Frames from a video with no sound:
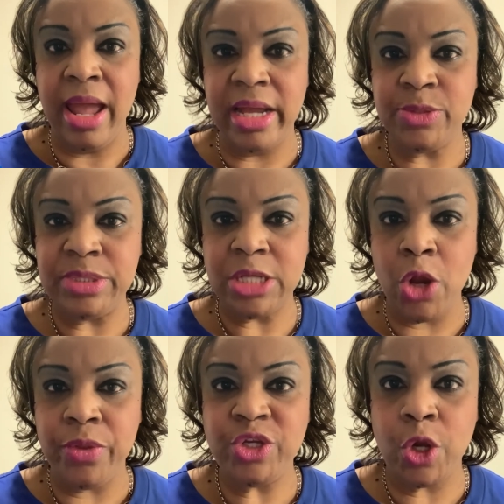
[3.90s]
As we start
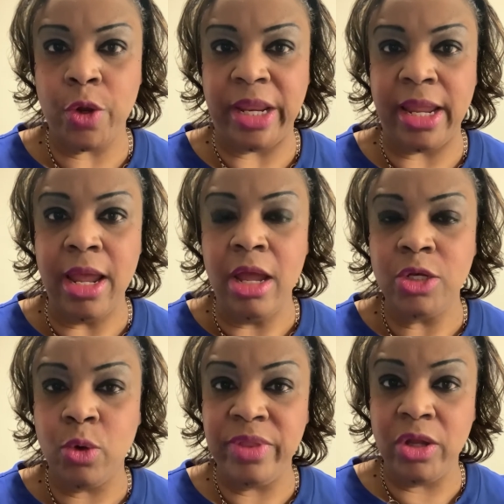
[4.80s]
the journey
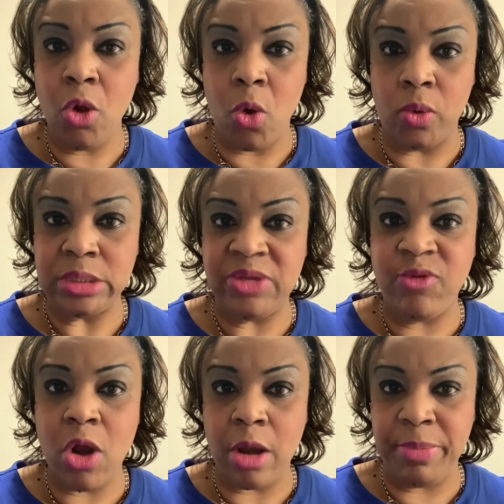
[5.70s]
toward the goals
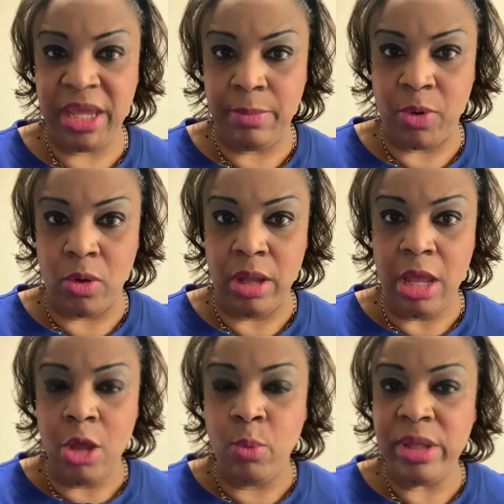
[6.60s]
for our people,
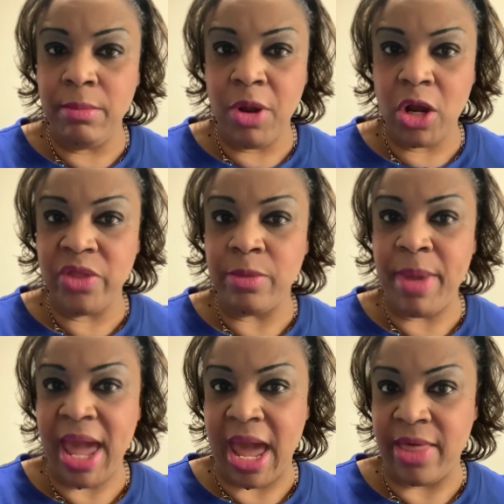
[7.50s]
we embark on the
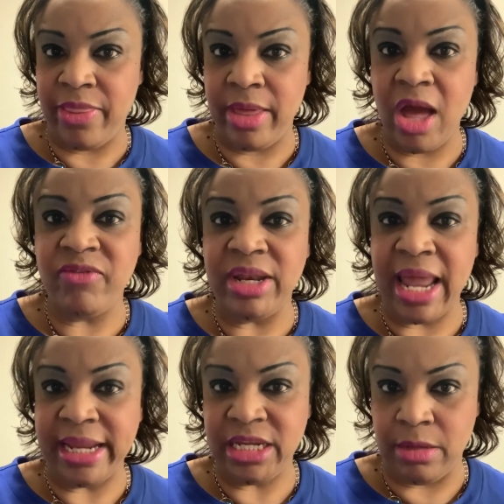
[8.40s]
path of
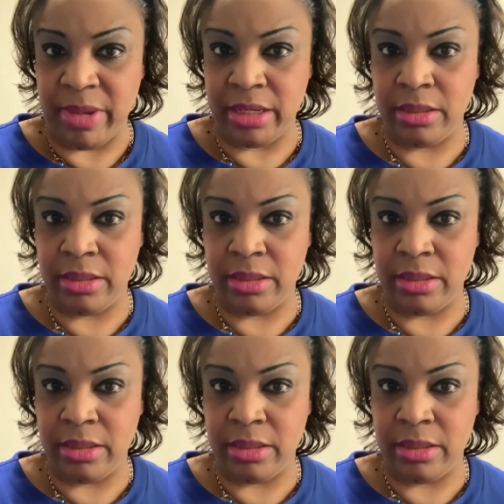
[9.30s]
enlightenment.